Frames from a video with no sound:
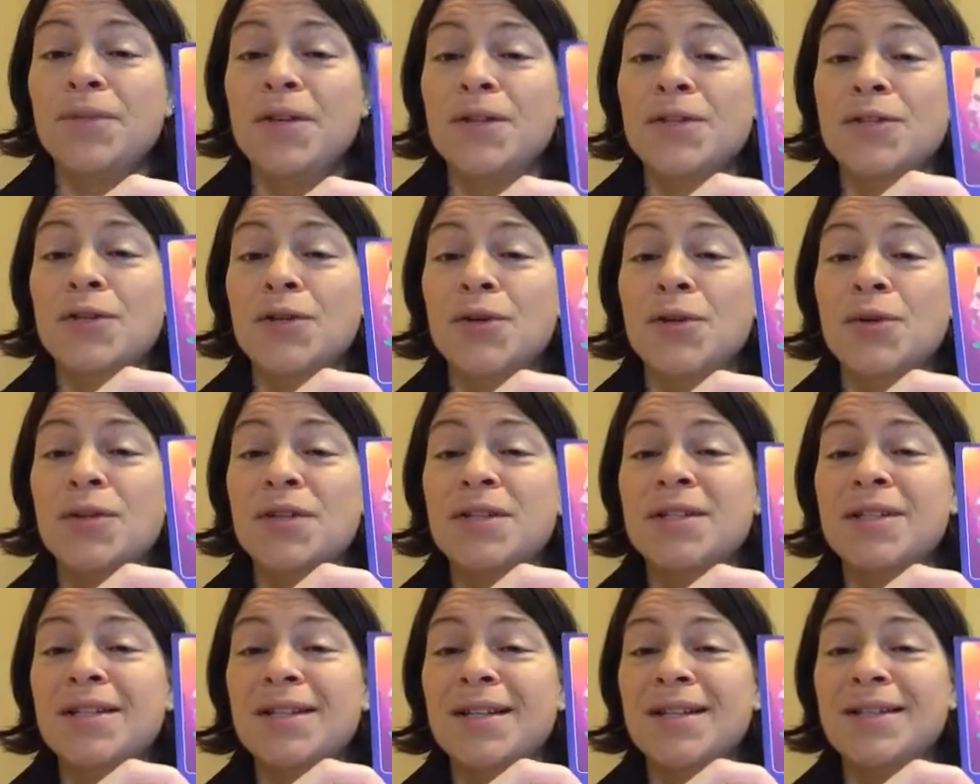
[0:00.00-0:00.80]
So
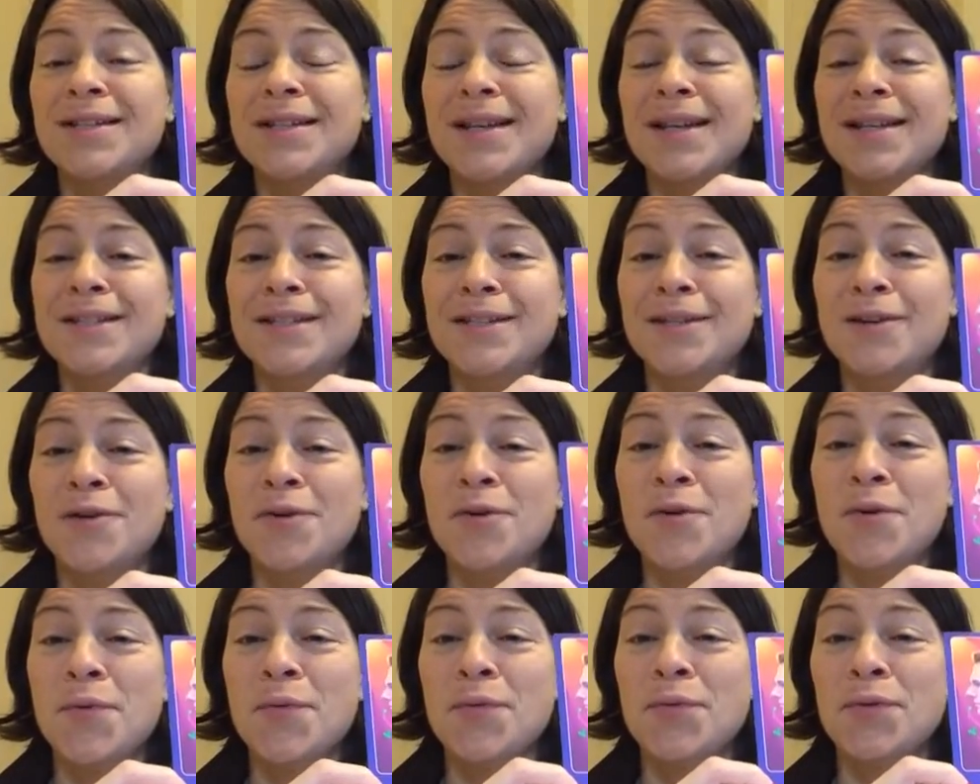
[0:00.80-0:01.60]
the success and
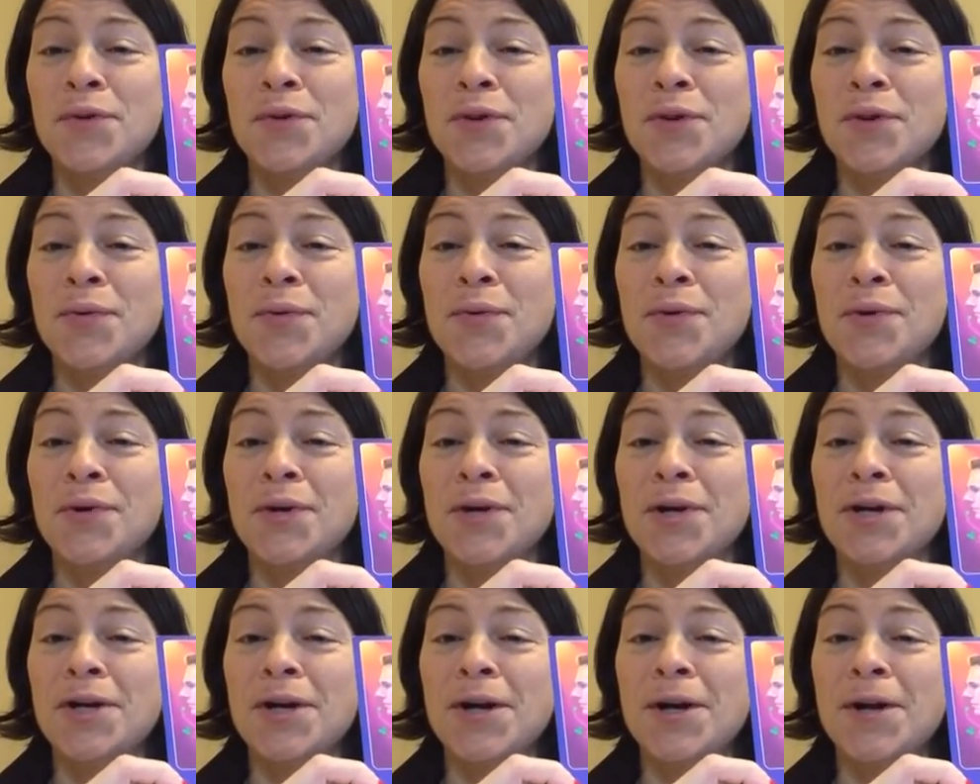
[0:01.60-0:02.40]
growth that
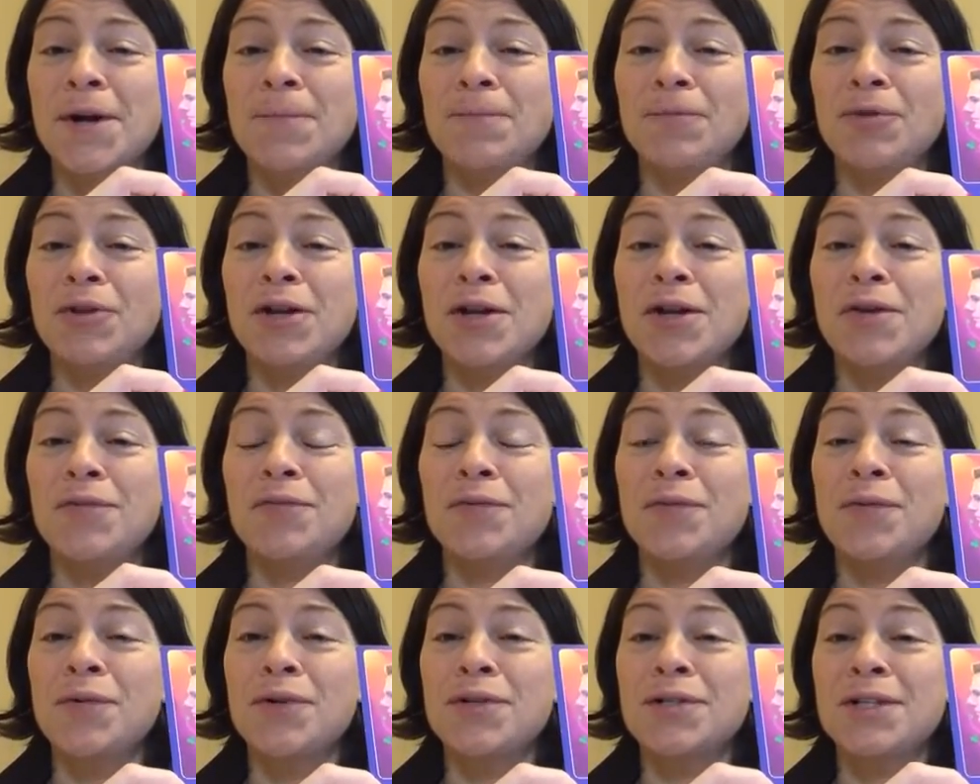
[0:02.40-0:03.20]
you're looking
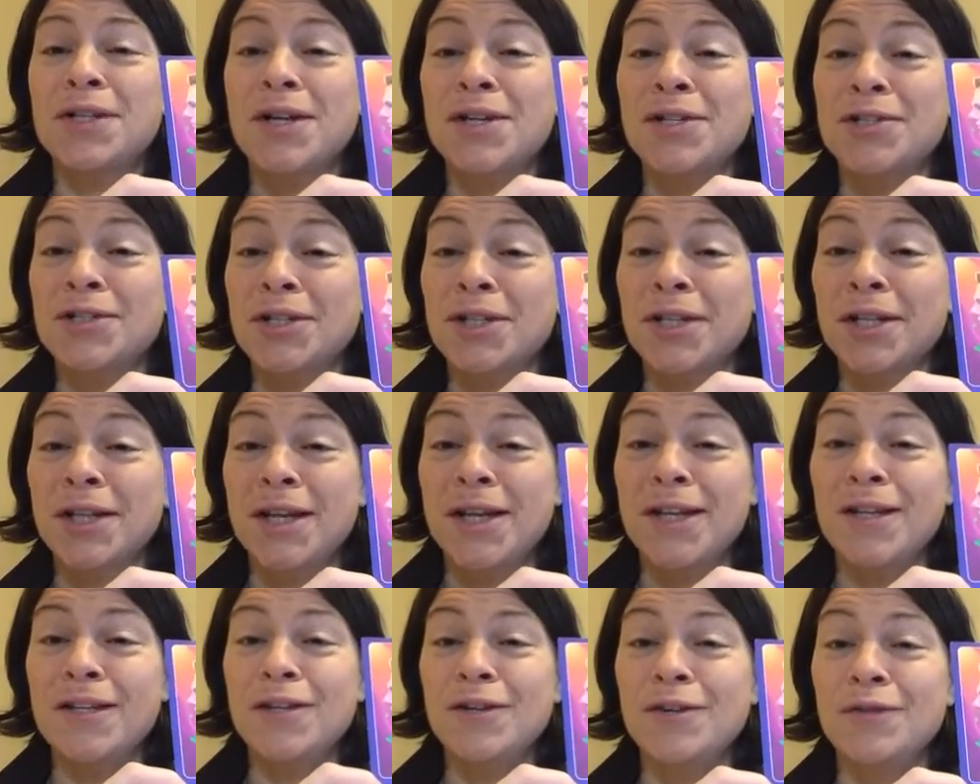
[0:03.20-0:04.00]
for is actually
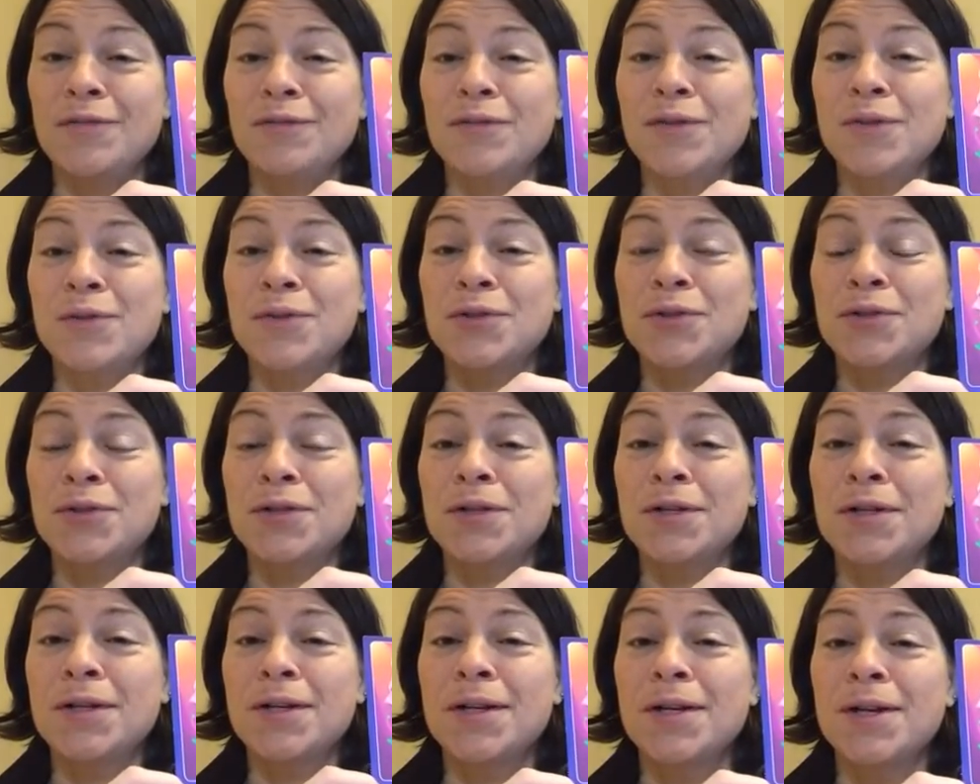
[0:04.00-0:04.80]
in your
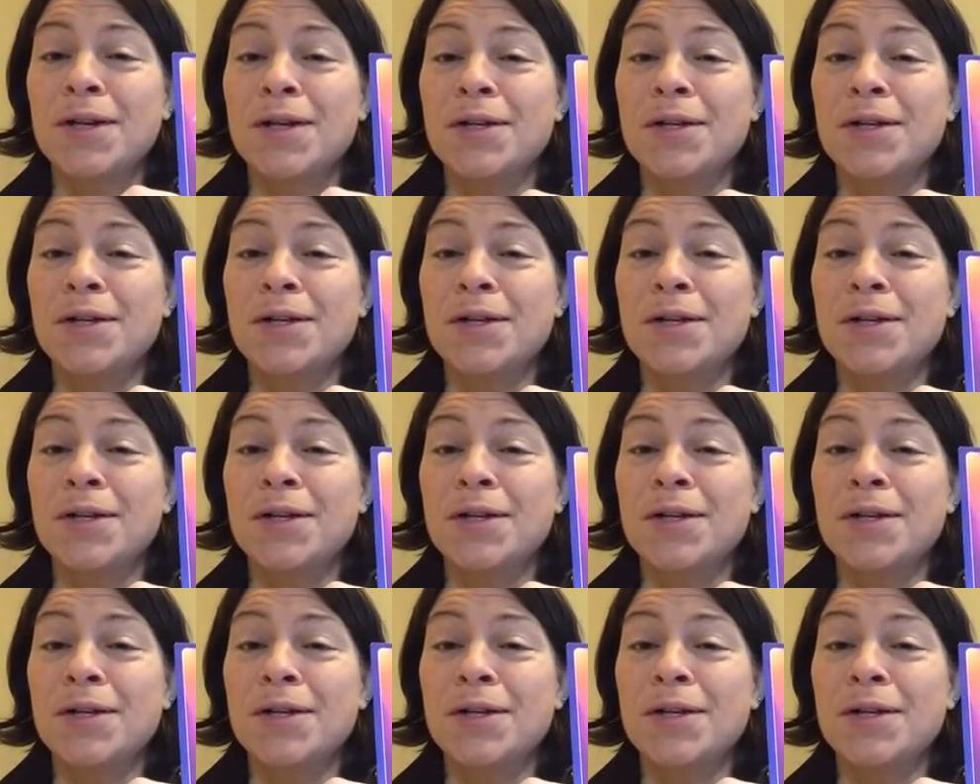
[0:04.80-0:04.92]
future.